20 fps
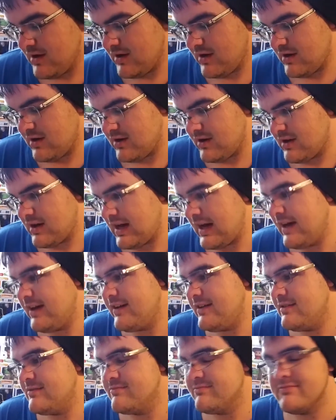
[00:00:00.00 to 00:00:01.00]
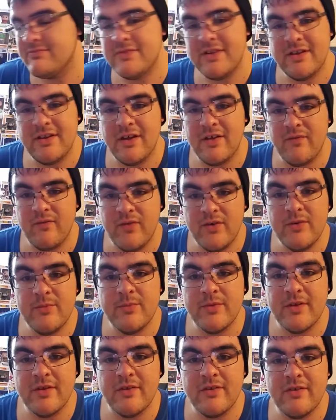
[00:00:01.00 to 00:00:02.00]
I did not
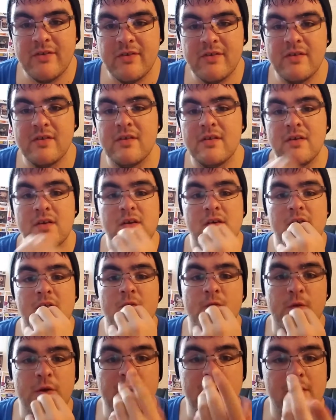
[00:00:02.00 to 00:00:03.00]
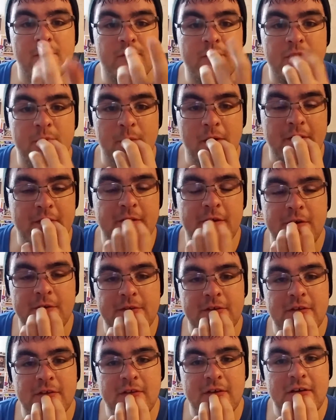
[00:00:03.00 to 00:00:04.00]
film this right after Smackdown,
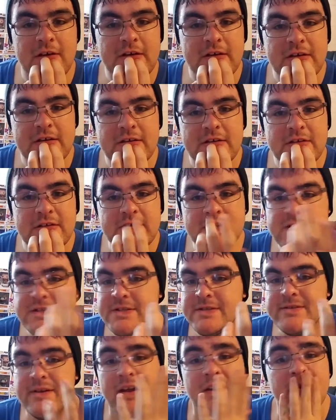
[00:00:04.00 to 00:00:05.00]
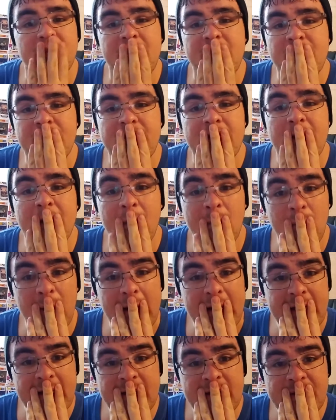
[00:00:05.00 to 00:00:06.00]
because I don't even know
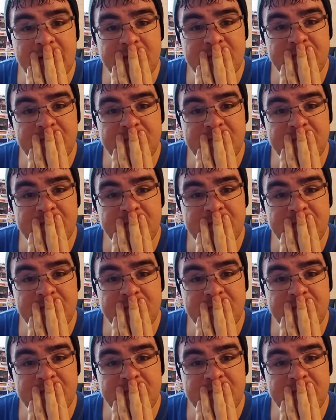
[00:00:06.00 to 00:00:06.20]
why,